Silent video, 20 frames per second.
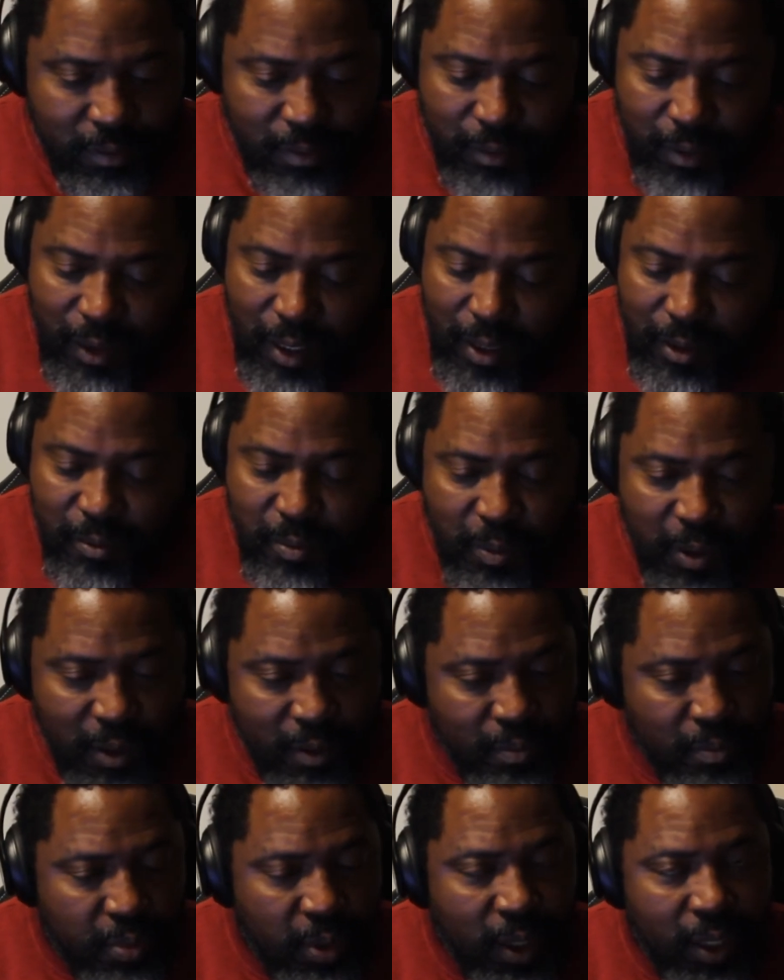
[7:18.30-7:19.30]
that's
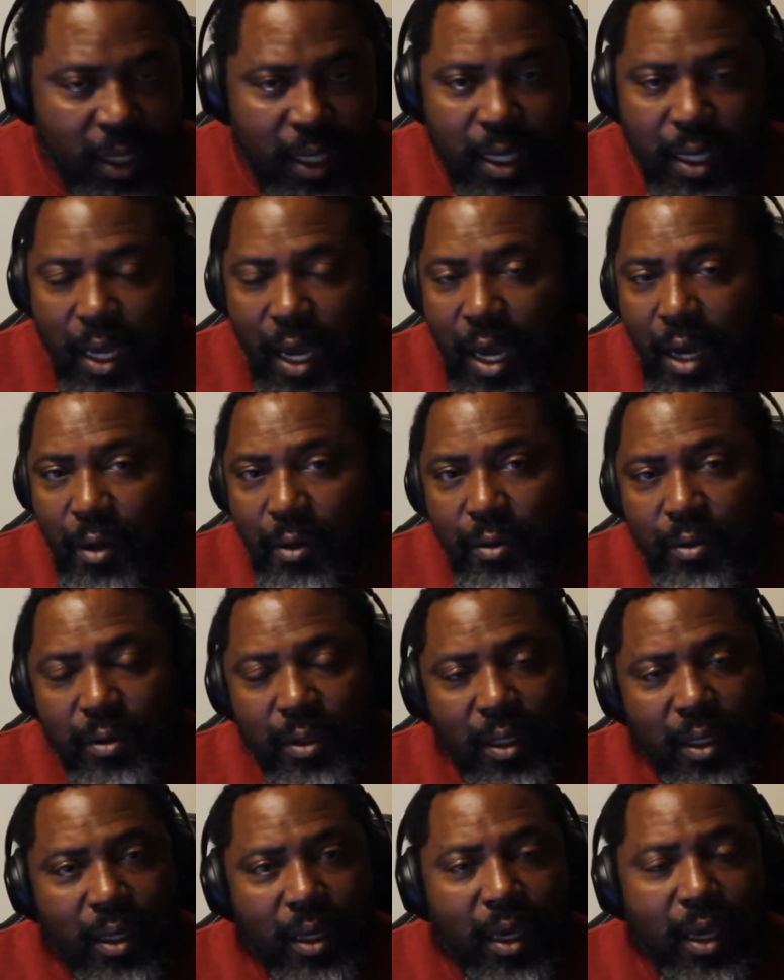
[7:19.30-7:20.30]
been played out
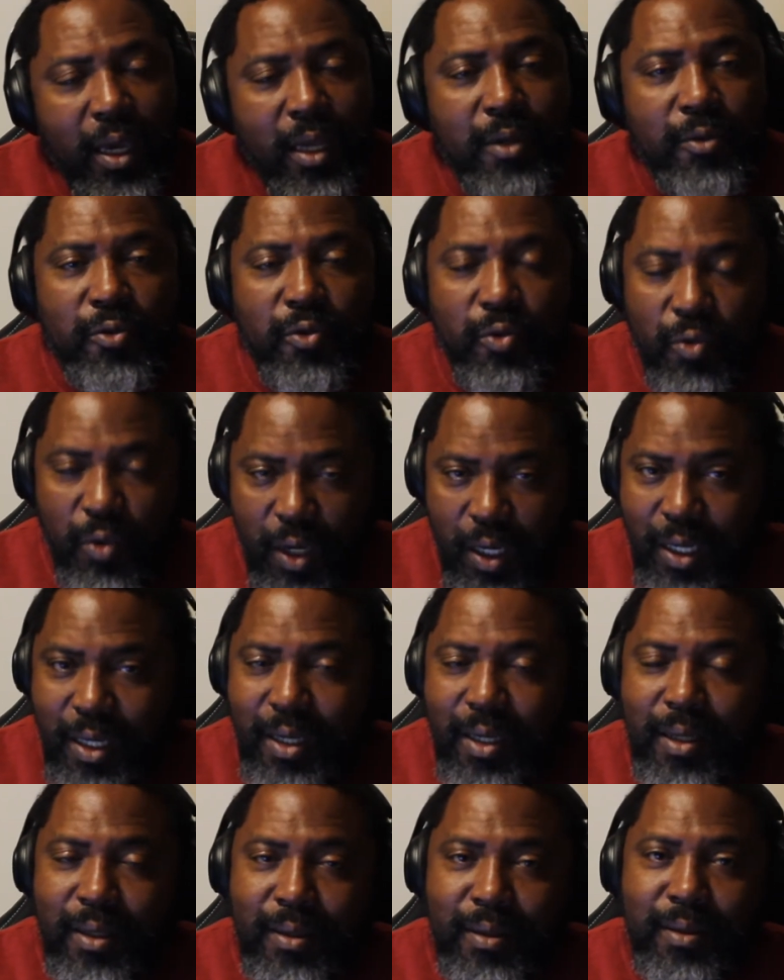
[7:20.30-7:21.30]
and is
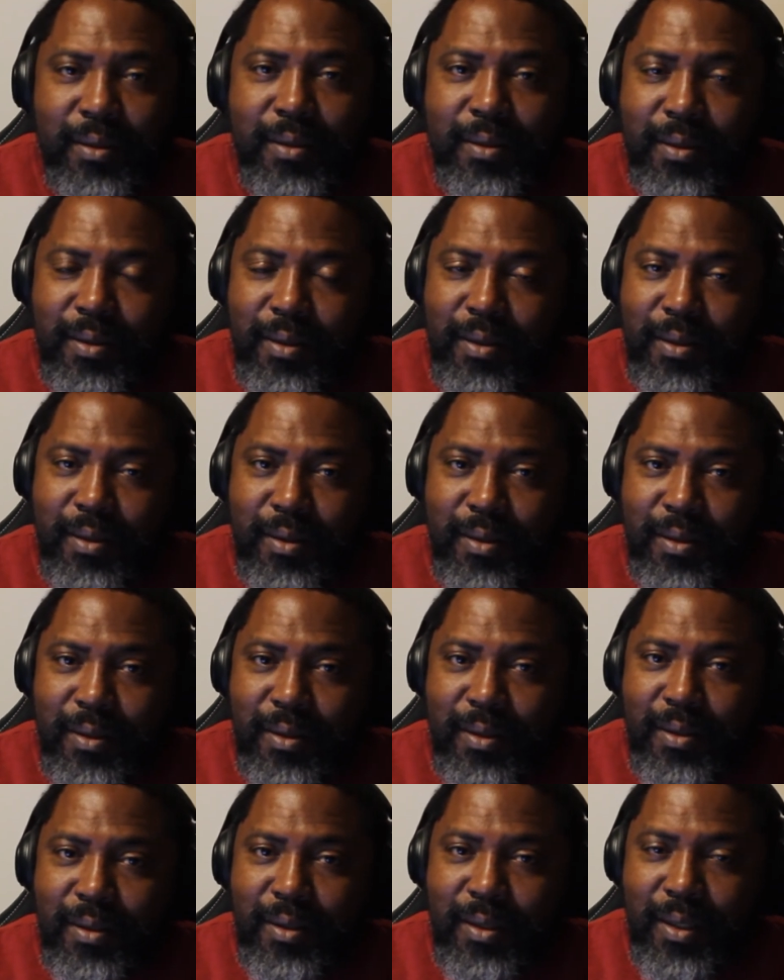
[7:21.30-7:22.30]
really
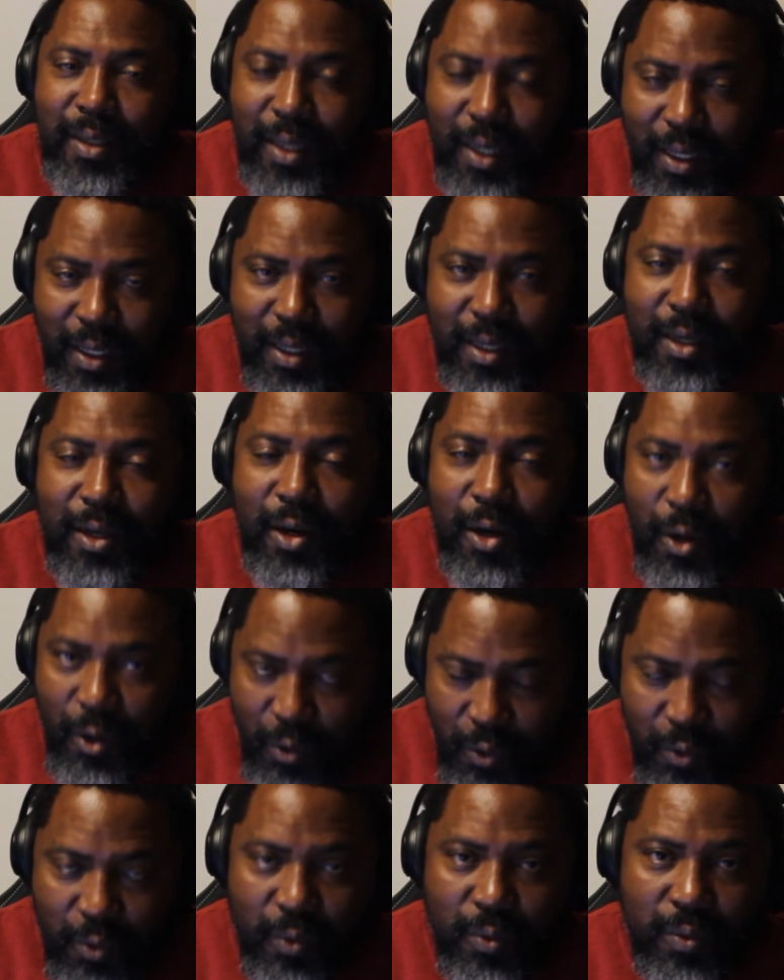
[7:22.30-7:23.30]
getting
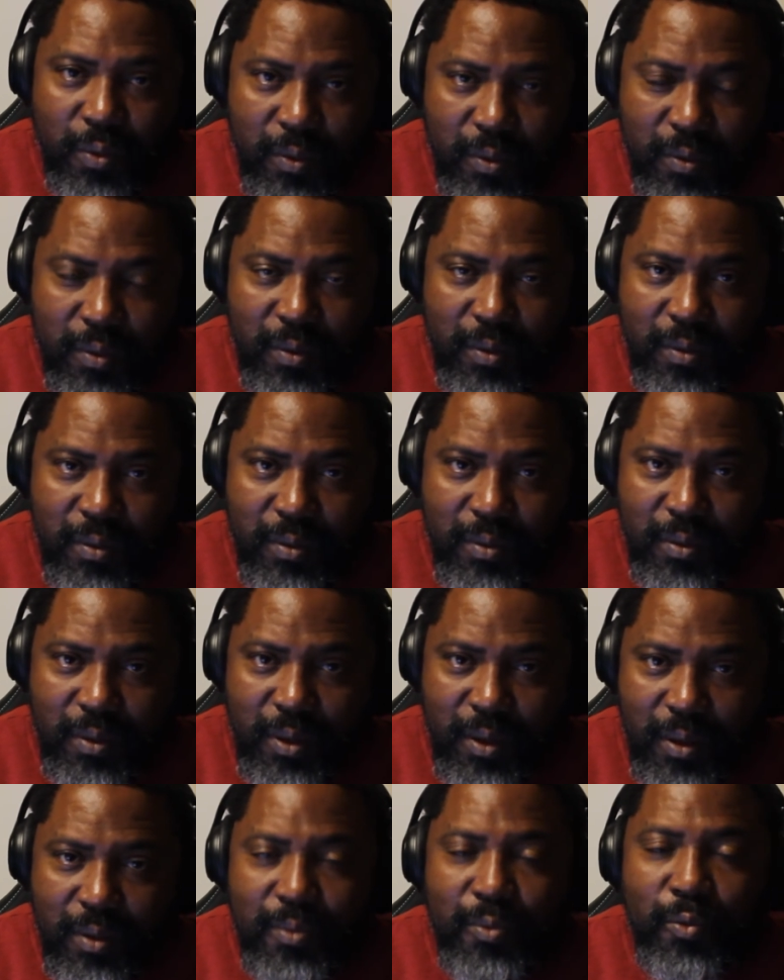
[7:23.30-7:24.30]
old.
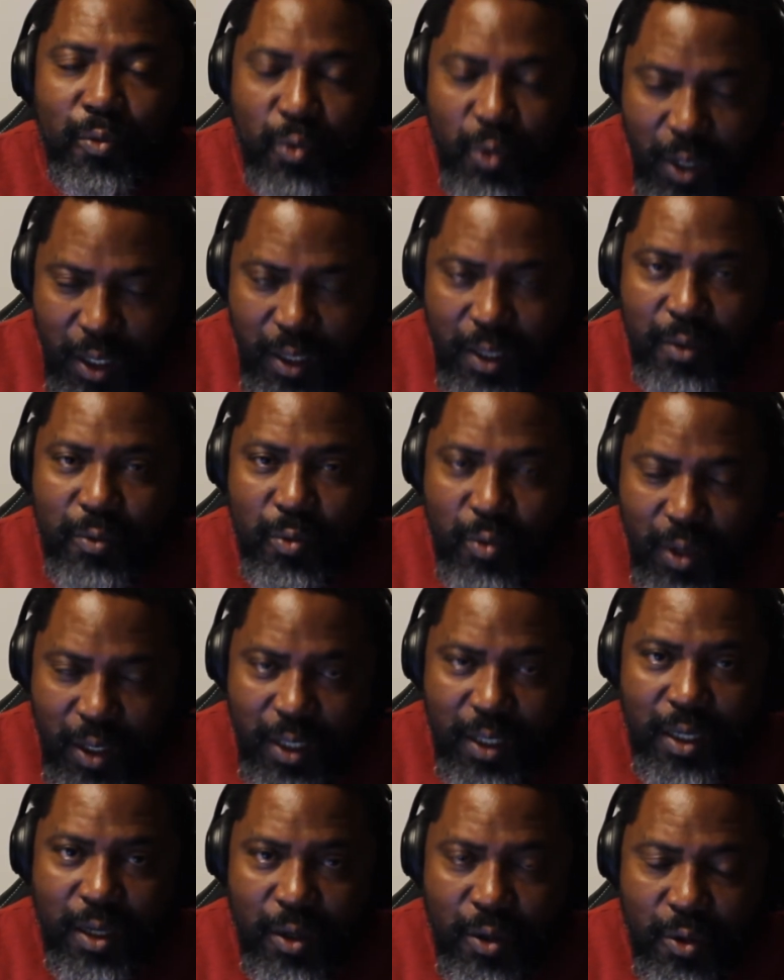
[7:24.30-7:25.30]
Really,
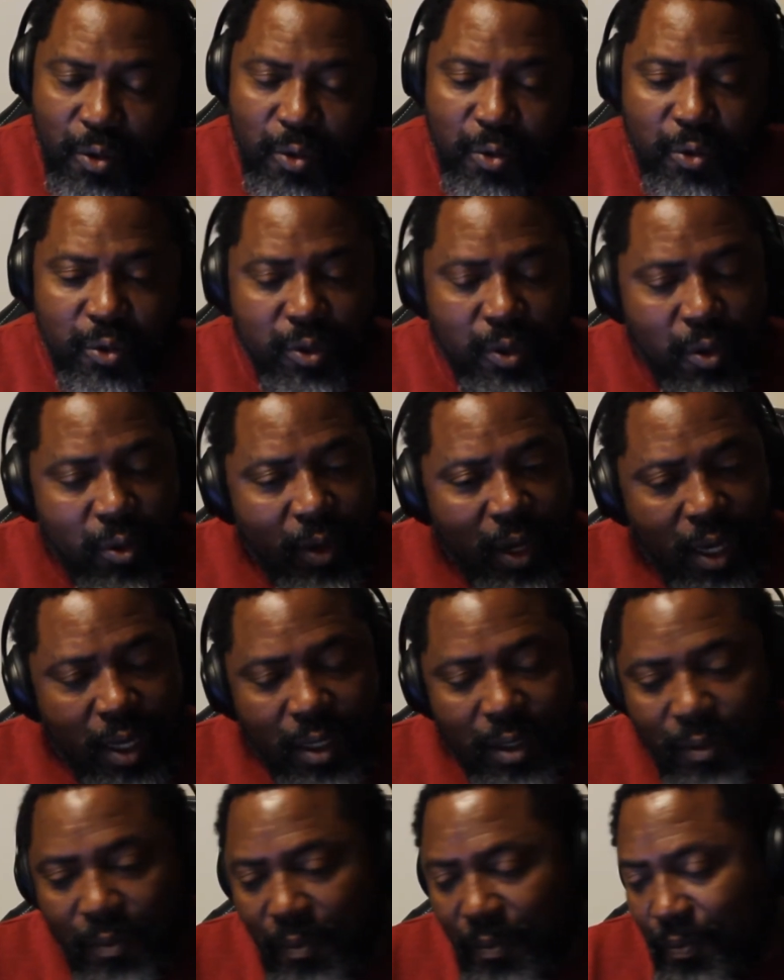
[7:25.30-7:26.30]
really old. So,
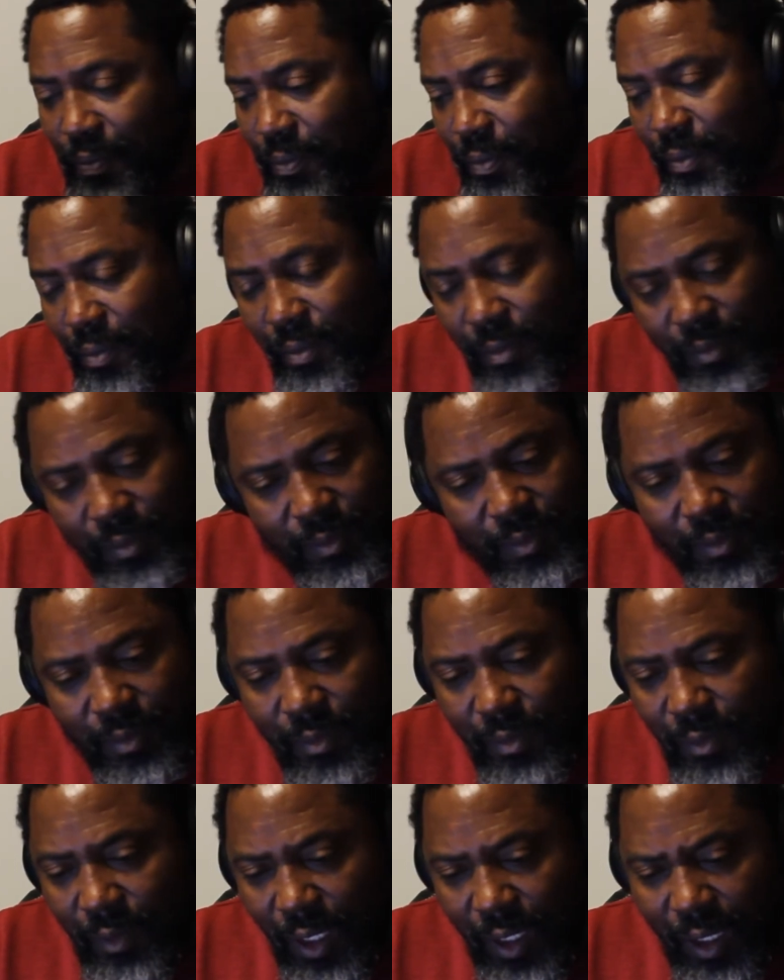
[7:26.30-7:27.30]
hey,
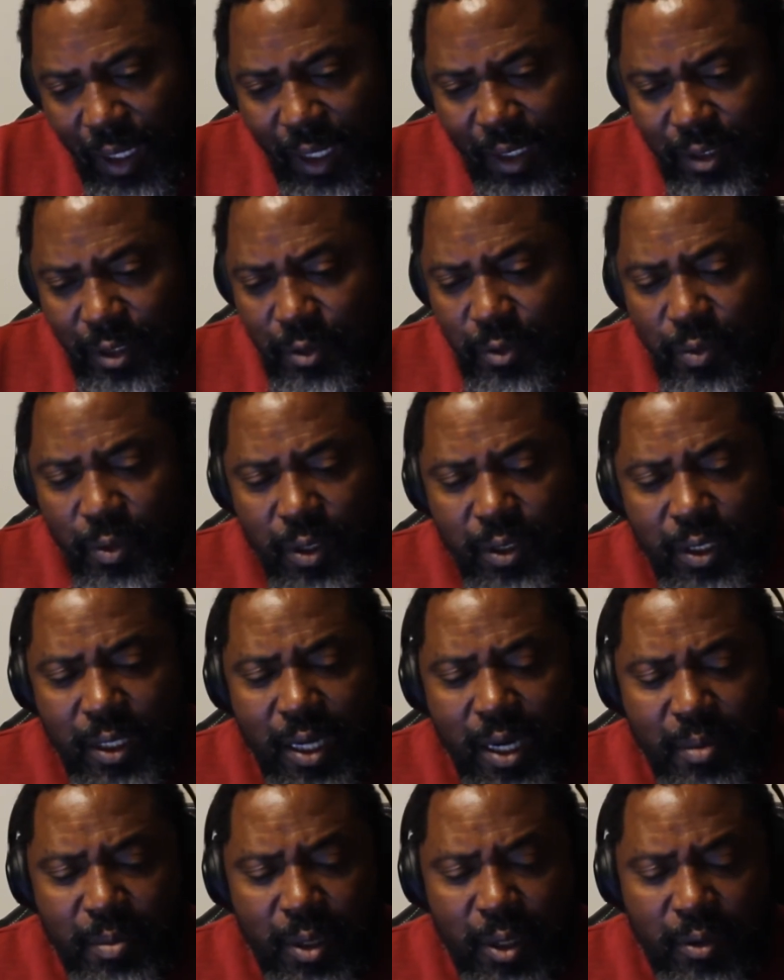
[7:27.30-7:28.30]
I just wanted to
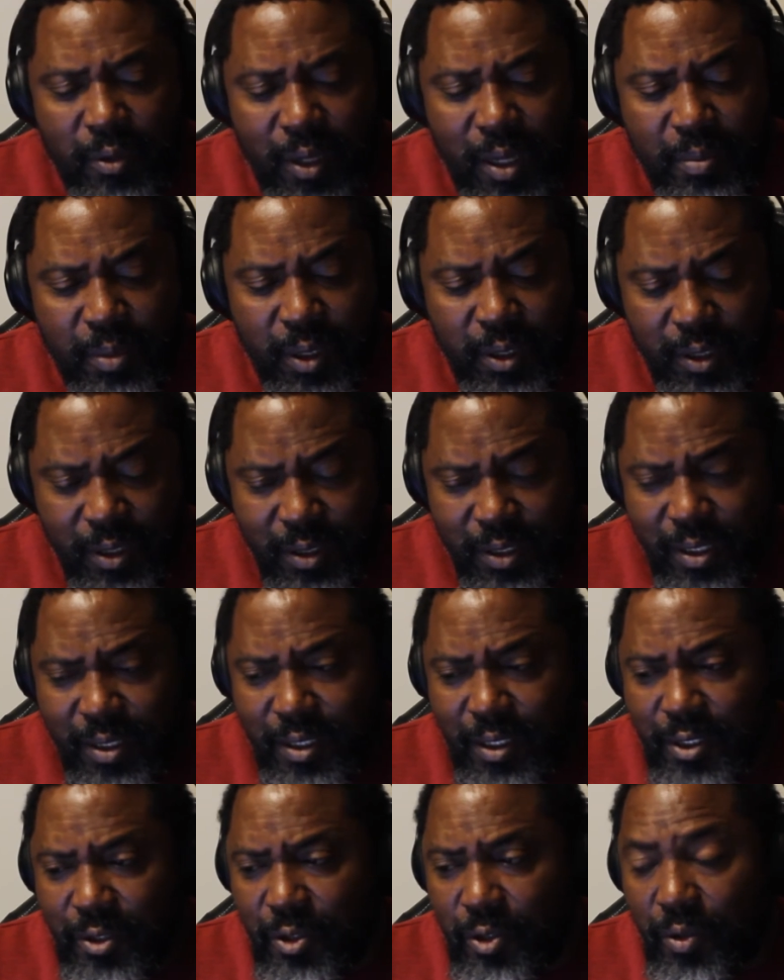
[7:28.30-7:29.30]
comment on that because this
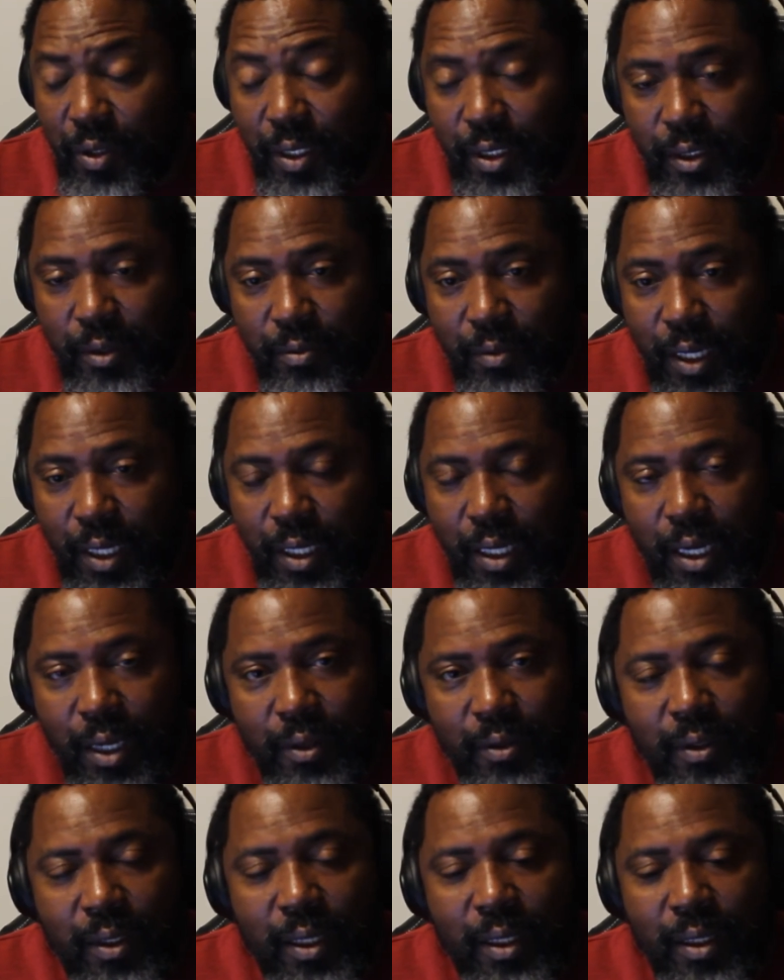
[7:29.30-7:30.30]
is trending right
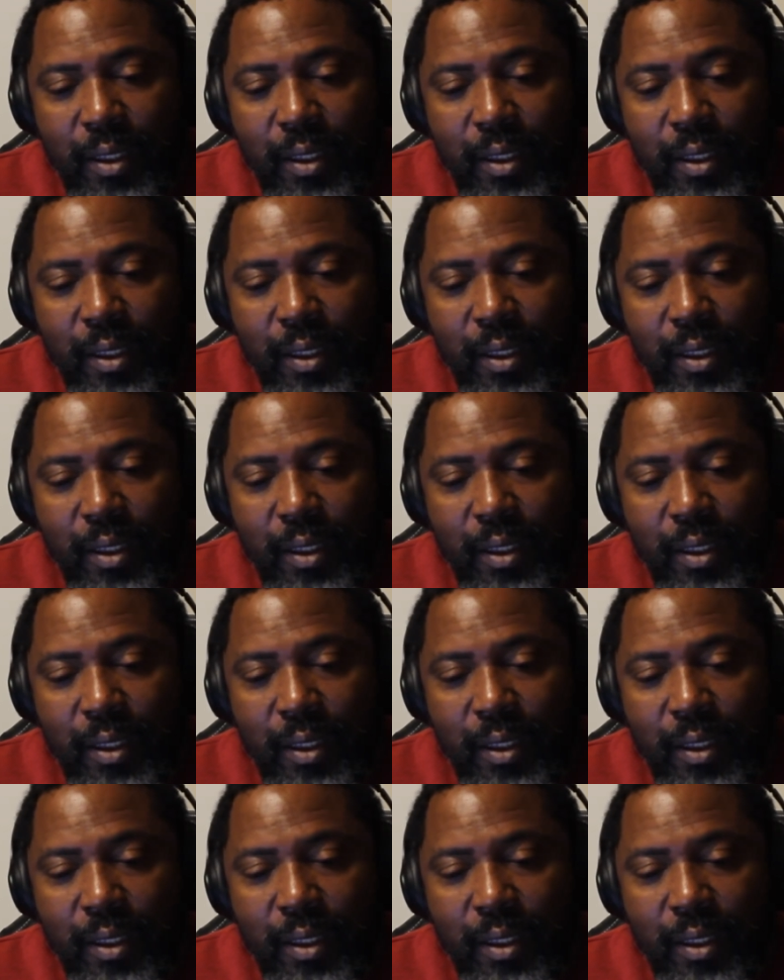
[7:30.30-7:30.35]
now.